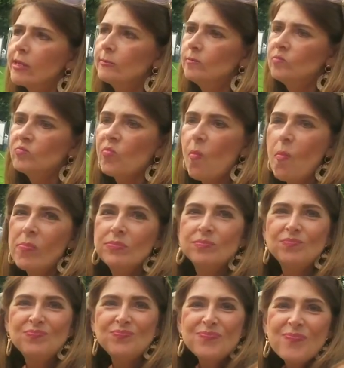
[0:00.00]
Mm.
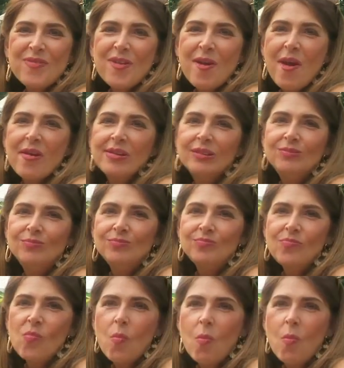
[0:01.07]
it's goat cheese and